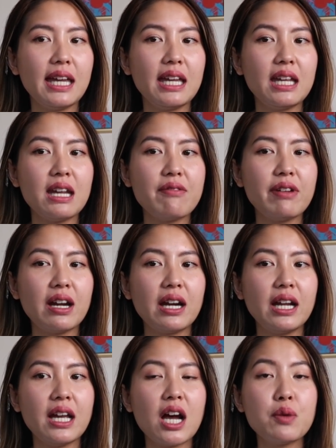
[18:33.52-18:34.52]
in a
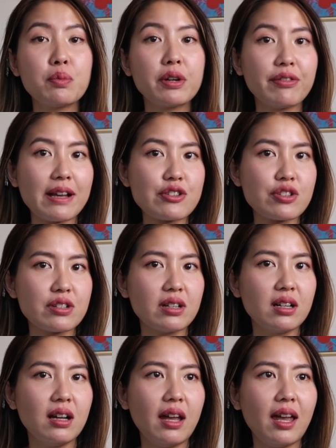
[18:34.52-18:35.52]
very
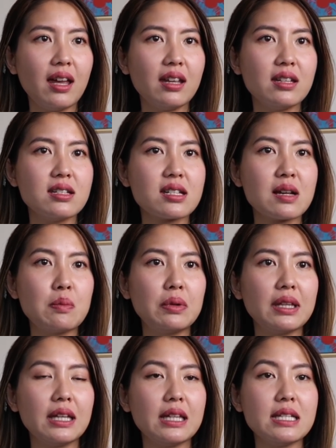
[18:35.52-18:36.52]
unprofessional and
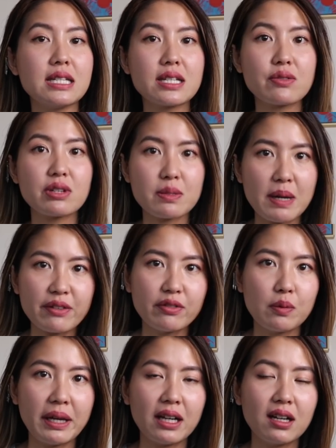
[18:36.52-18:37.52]
completely
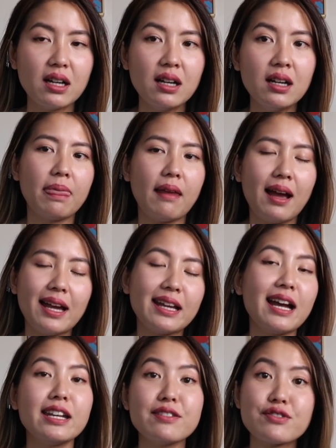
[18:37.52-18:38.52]
disrespectful manner, I
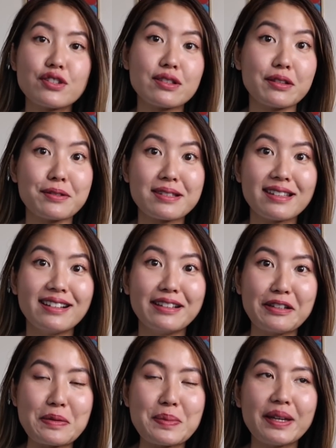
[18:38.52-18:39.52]
kind of just lose it a
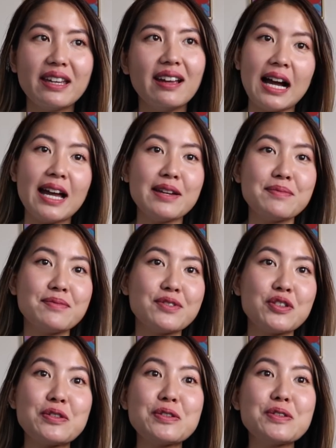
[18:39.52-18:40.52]
little bit. I am
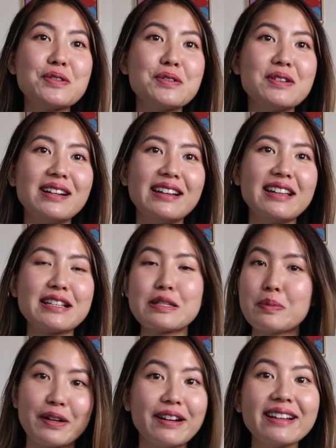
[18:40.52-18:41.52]
too
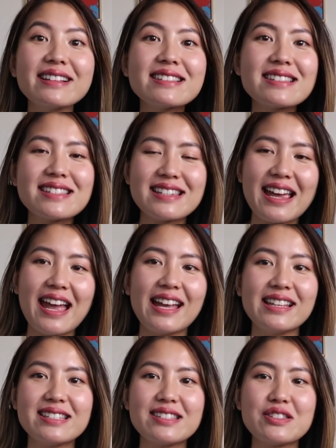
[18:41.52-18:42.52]
experienced
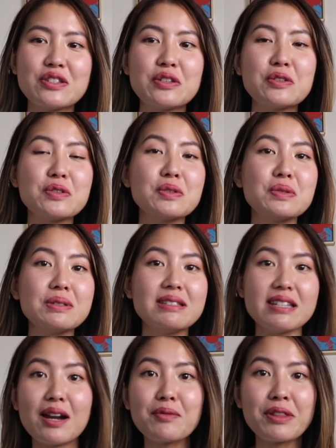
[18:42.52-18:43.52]
and too
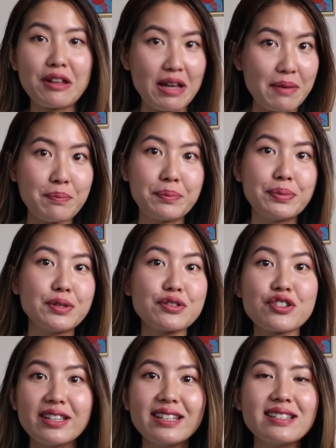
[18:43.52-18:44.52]
done with that
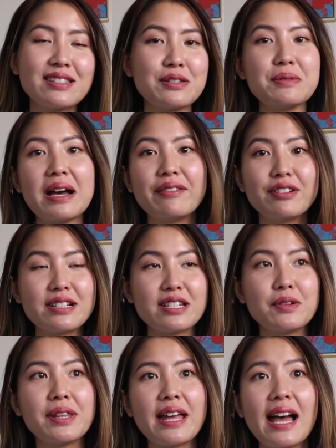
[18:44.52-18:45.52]
bullshit to ever
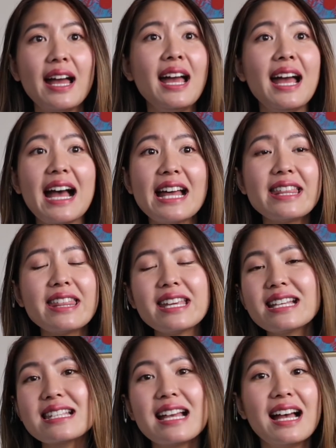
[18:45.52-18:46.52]
deal with that. And the
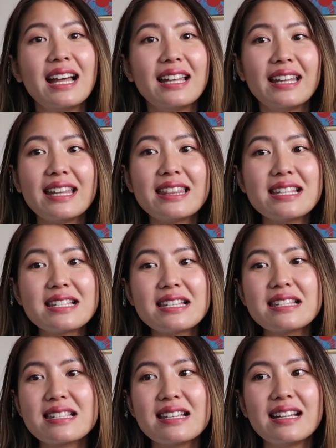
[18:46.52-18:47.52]
thing is, like, this
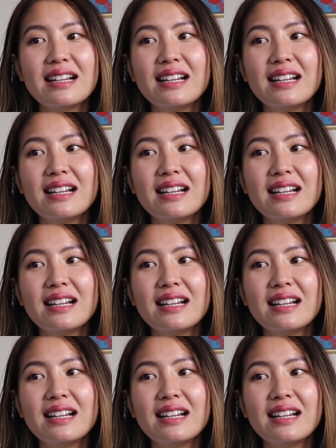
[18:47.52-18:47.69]
is,